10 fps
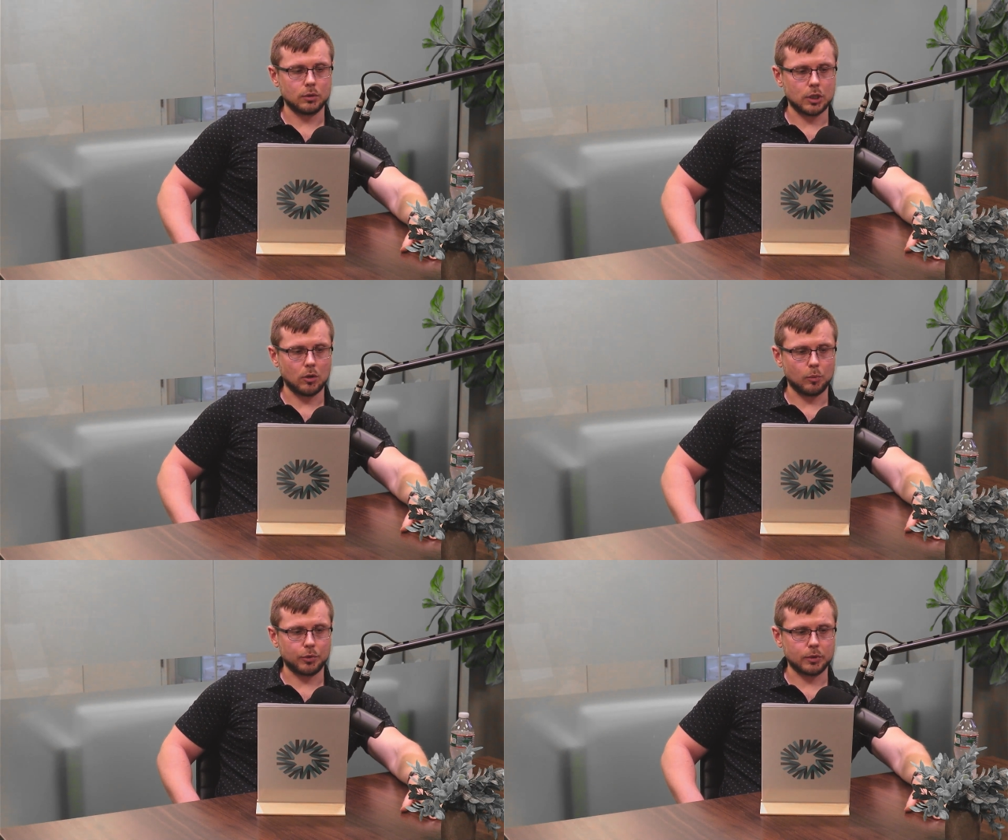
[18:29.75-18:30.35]

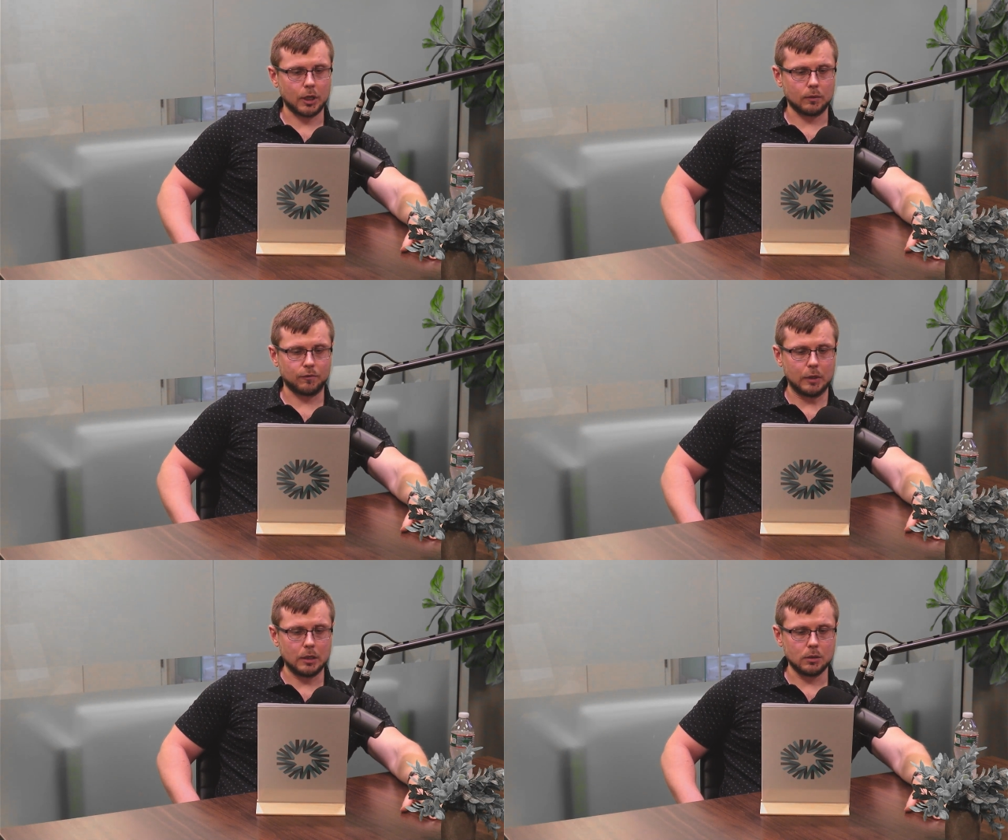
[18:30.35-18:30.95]
0%
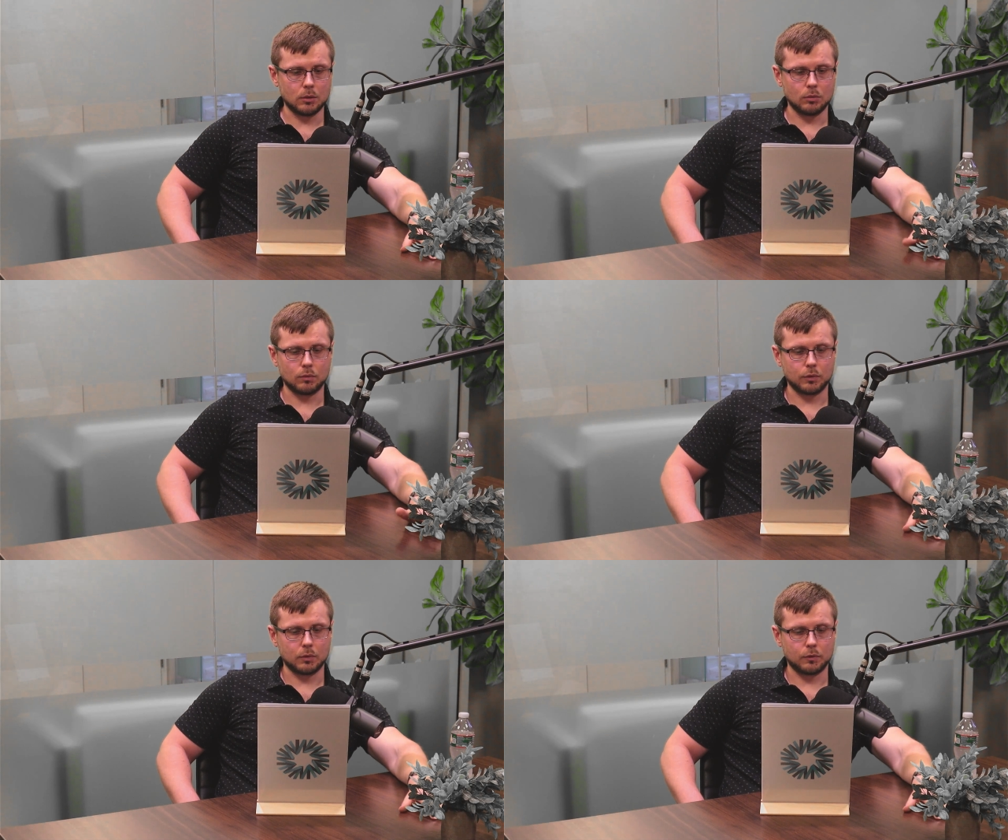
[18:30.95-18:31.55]
fees
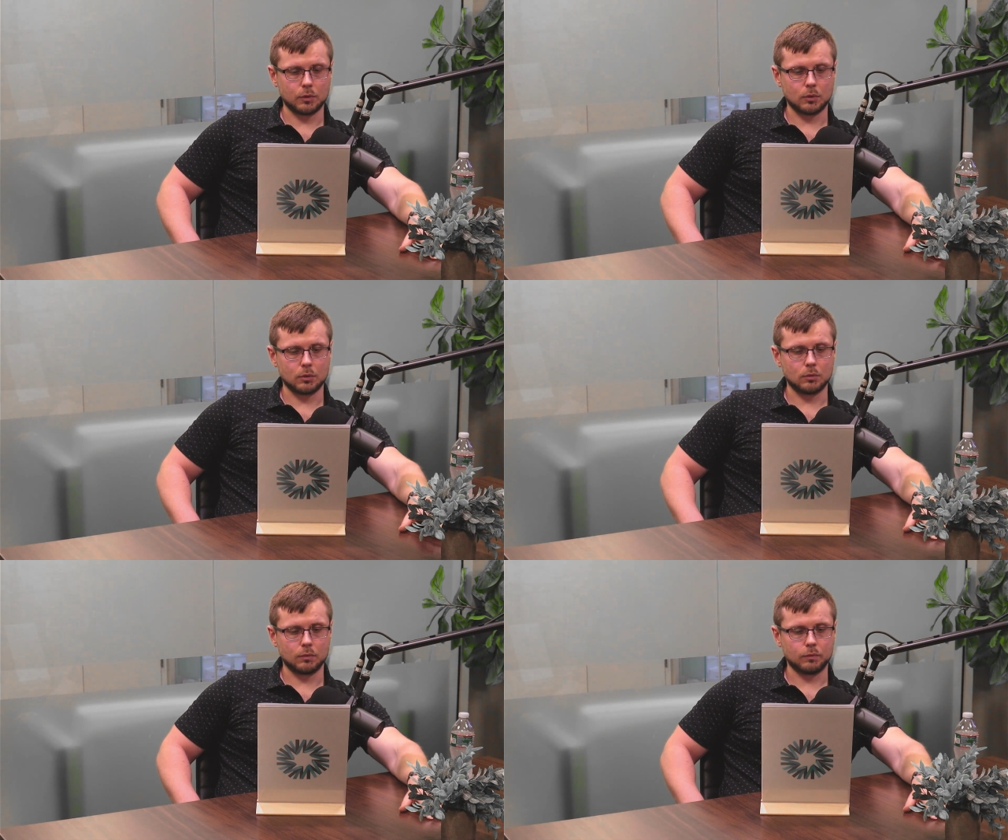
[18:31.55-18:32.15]

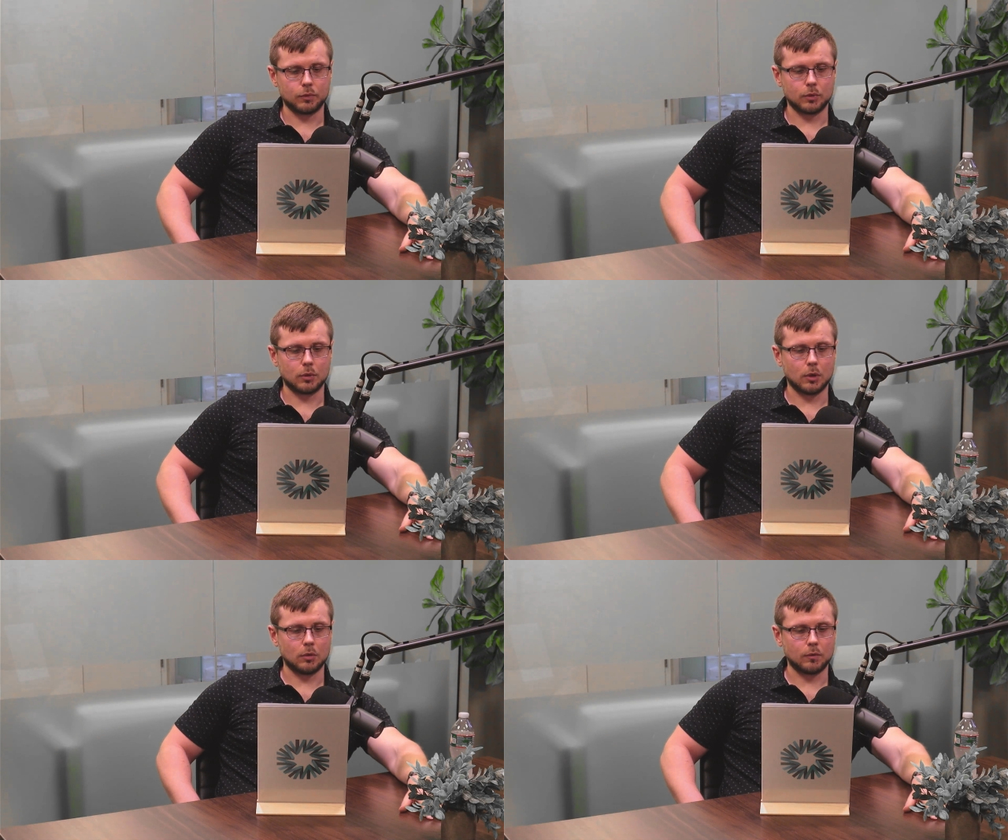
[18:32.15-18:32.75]
for
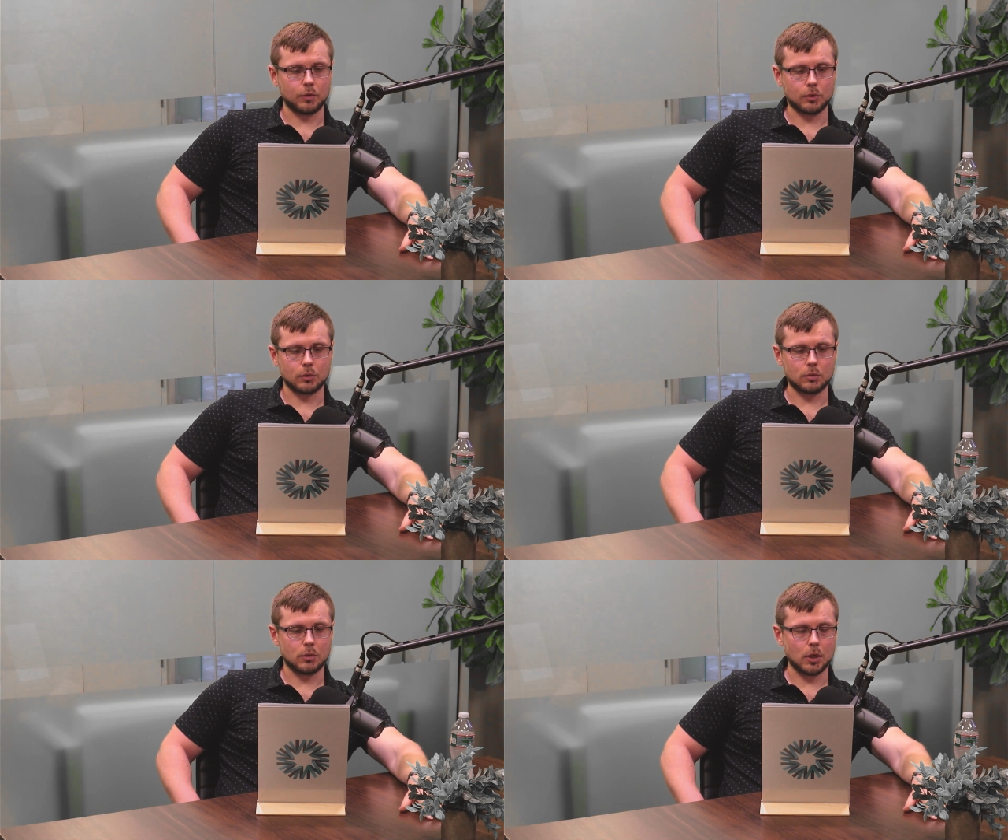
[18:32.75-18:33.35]
the
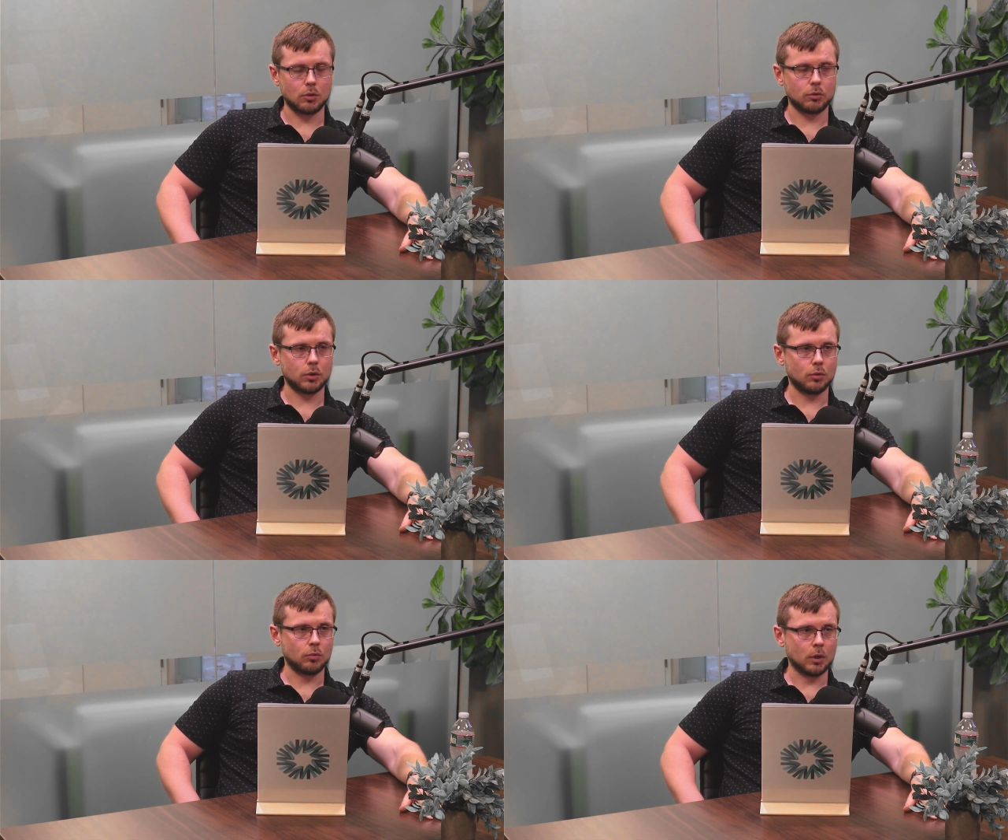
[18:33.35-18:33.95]
first year or
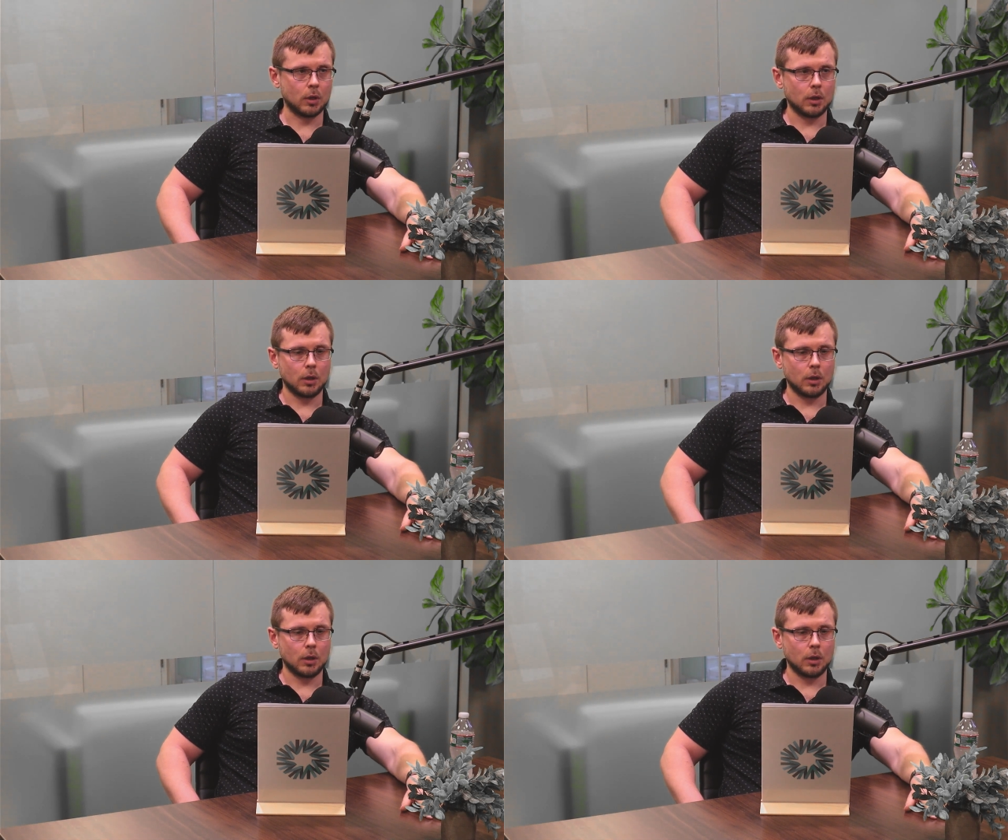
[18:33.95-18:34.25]
two.